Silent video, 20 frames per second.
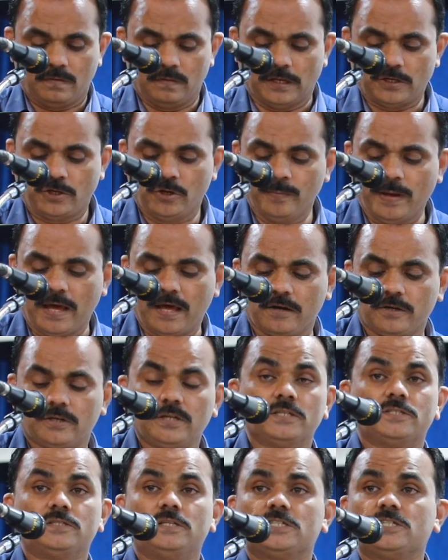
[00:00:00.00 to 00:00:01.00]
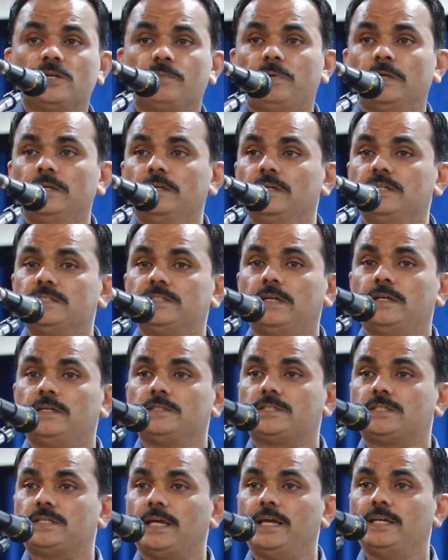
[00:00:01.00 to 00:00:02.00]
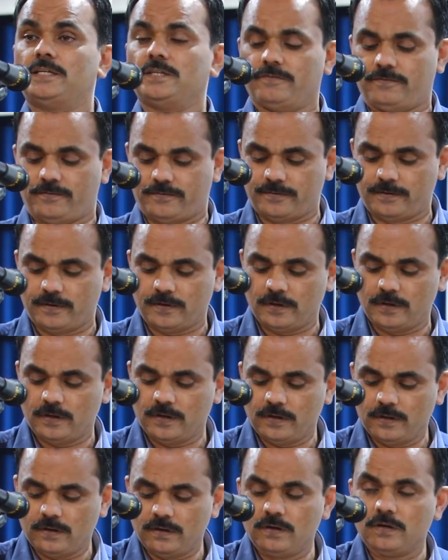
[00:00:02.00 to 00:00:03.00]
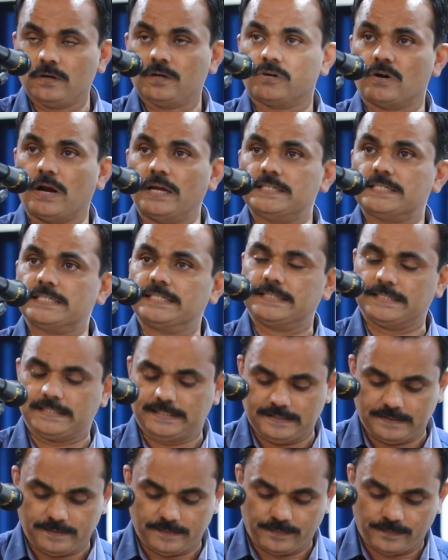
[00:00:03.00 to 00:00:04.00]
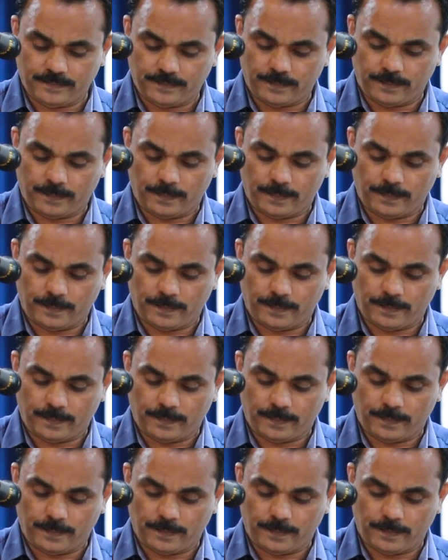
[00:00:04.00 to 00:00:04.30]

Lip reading: that humanities discipline is in a state of crisis.